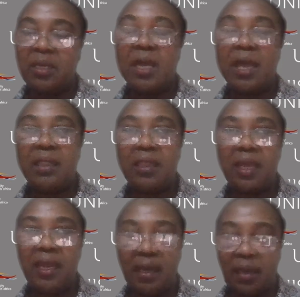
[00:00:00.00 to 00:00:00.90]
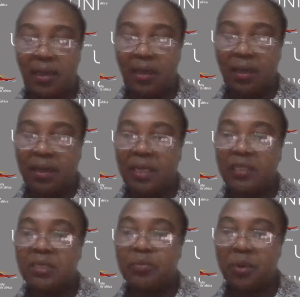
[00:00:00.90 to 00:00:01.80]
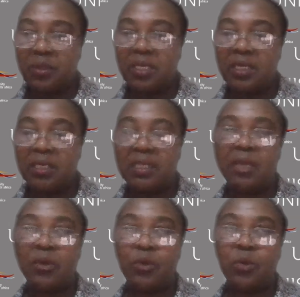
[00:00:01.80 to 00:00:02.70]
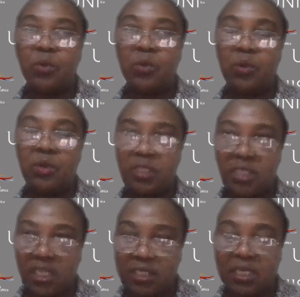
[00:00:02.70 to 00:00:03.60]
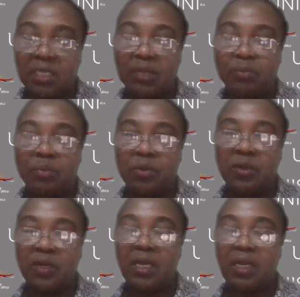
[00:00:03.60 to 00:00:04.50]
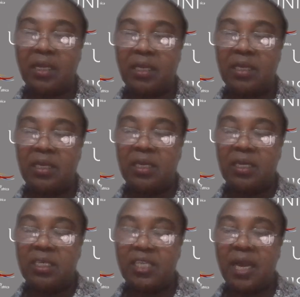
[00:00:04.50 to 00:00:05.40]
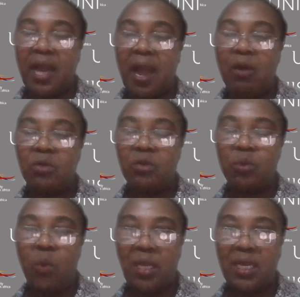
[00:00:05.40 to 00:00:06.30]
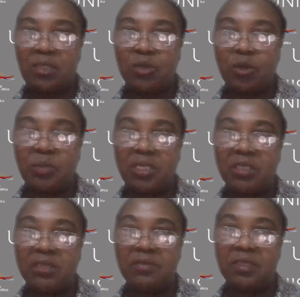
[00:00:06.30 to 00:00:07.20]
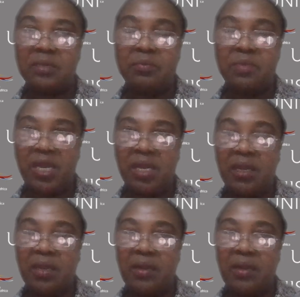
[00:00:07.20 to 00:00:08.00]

And then it's important that you just take the book and check out, what does objectivism mean?